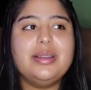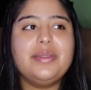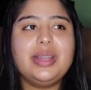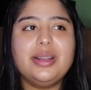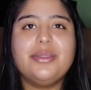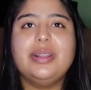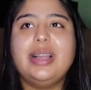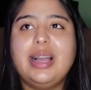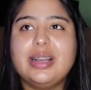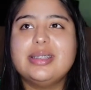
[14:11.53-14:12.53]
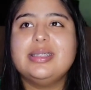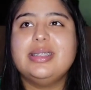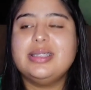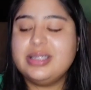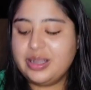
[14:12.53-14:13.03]
over here relax
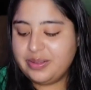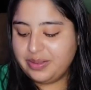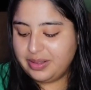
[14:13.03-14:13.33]
and stuff.